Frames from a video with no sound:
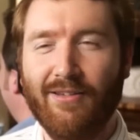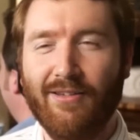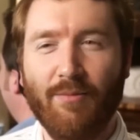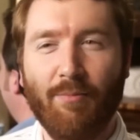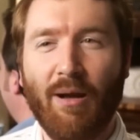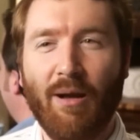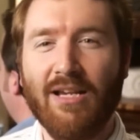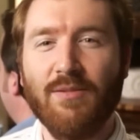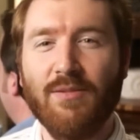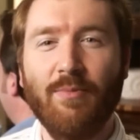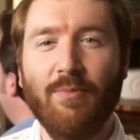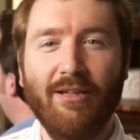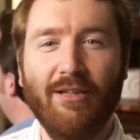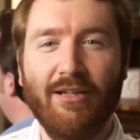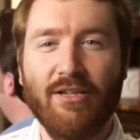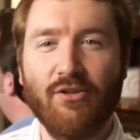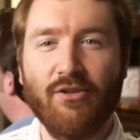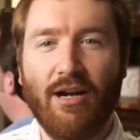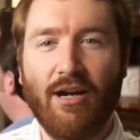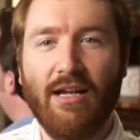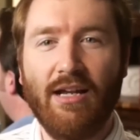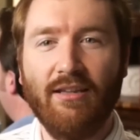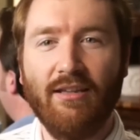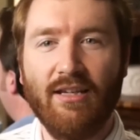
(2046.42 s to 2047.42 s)
possibilities
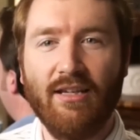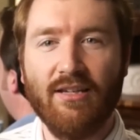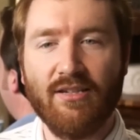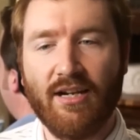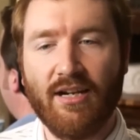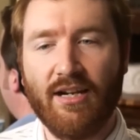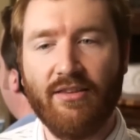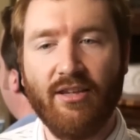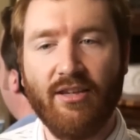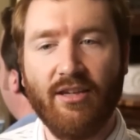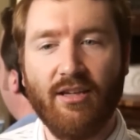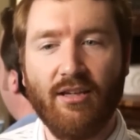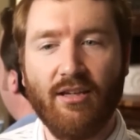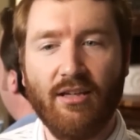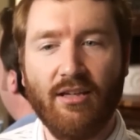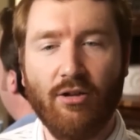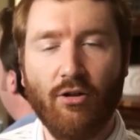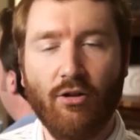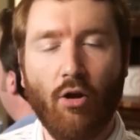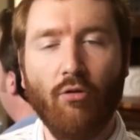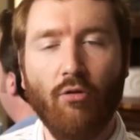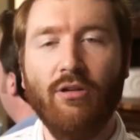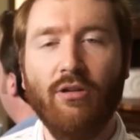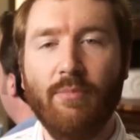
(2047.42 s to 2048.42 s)
are endless, and I think
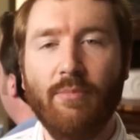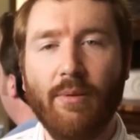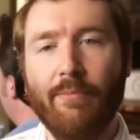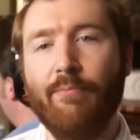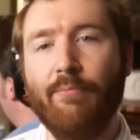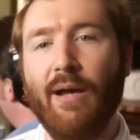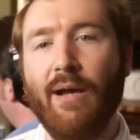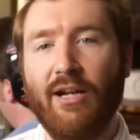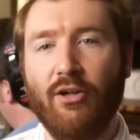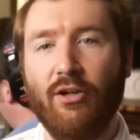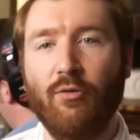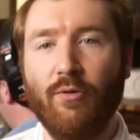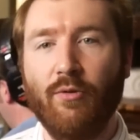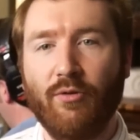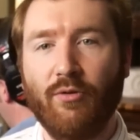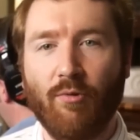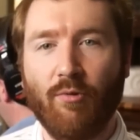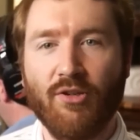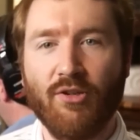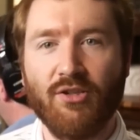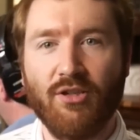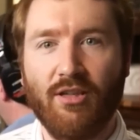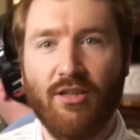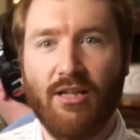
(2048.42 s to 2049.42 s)
it'll only be better with
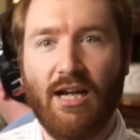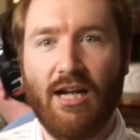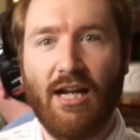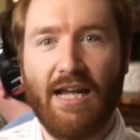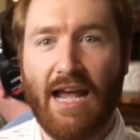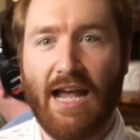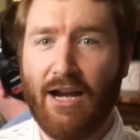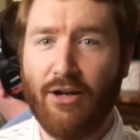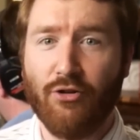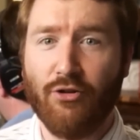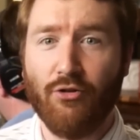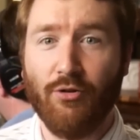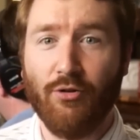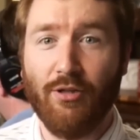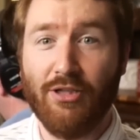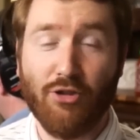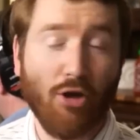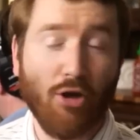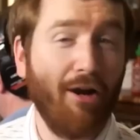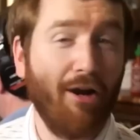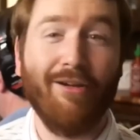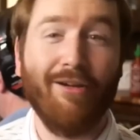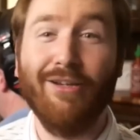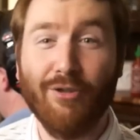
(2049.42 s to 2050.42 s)
Russell and I actually
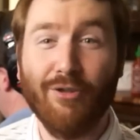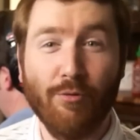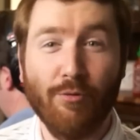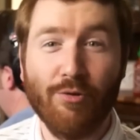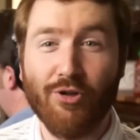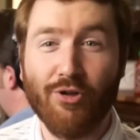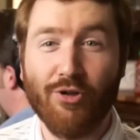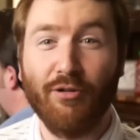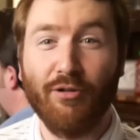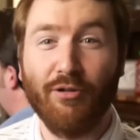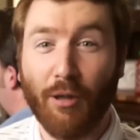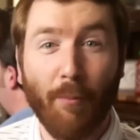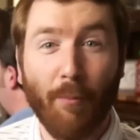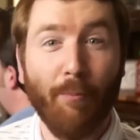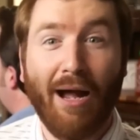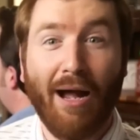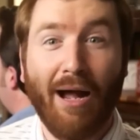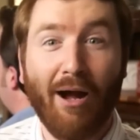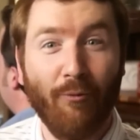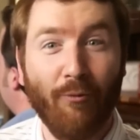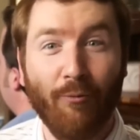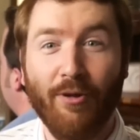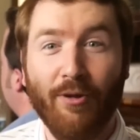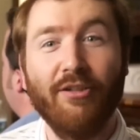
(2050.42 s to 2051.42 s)
talking to each other
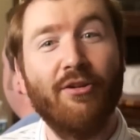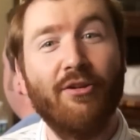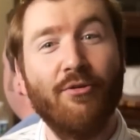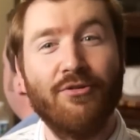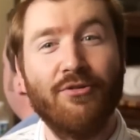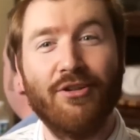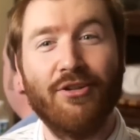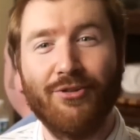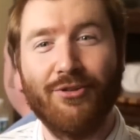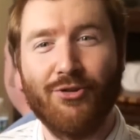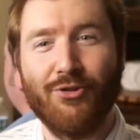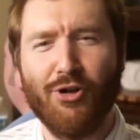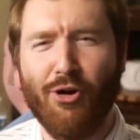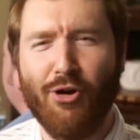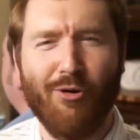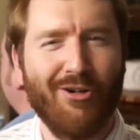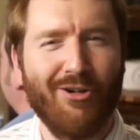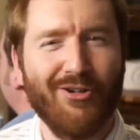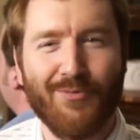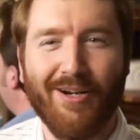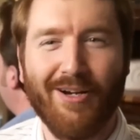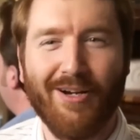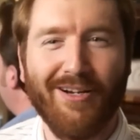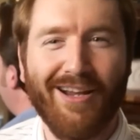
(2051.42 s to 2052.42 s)
about what goes on the show.
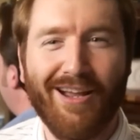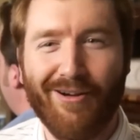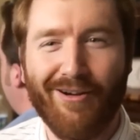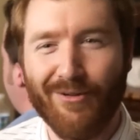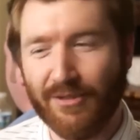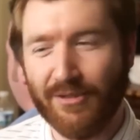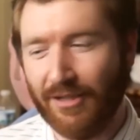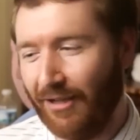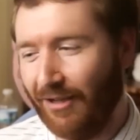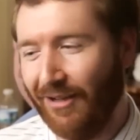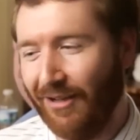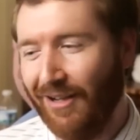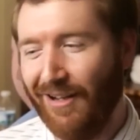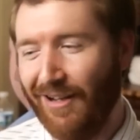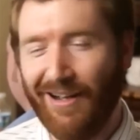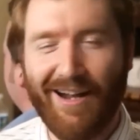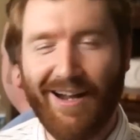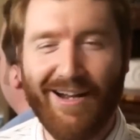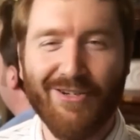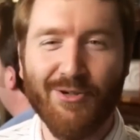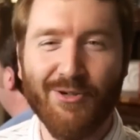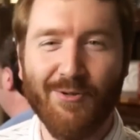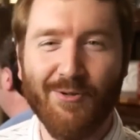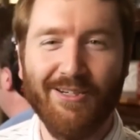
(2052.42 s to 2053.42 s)
Because right now it's like
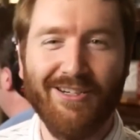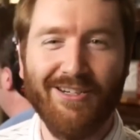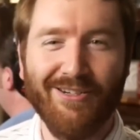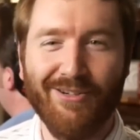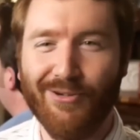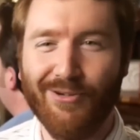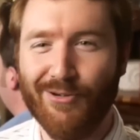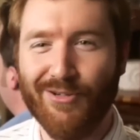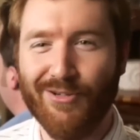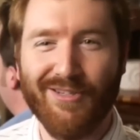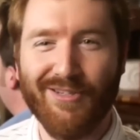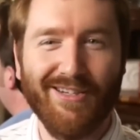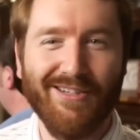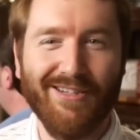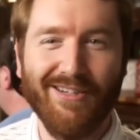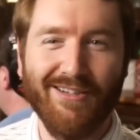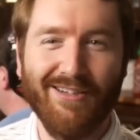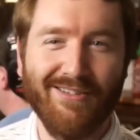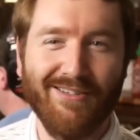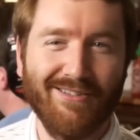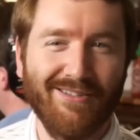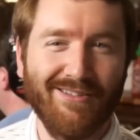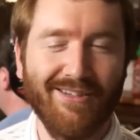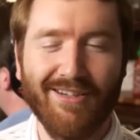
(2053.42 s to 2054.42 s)
I do Indie News, he
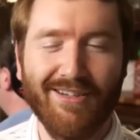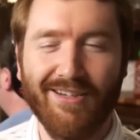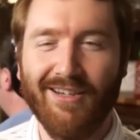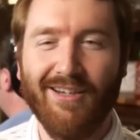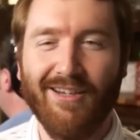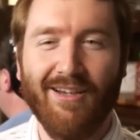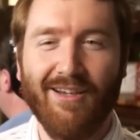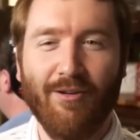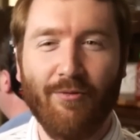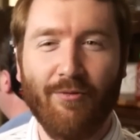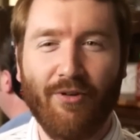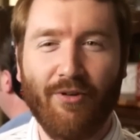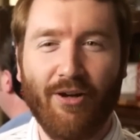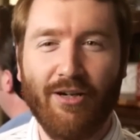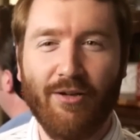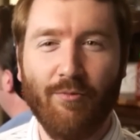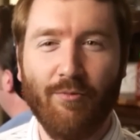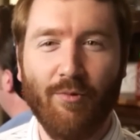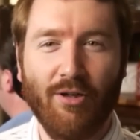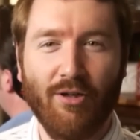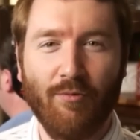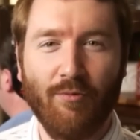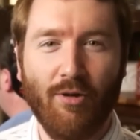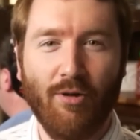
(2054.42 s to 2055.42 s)
does Friday
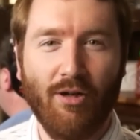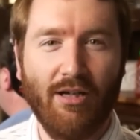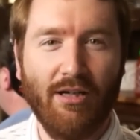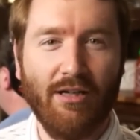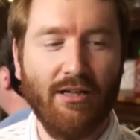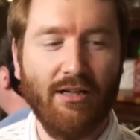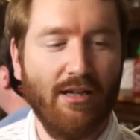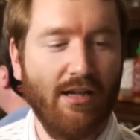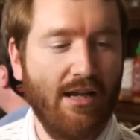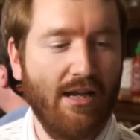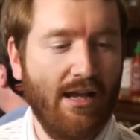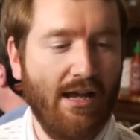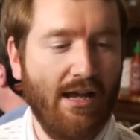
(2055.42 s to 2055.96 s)
101.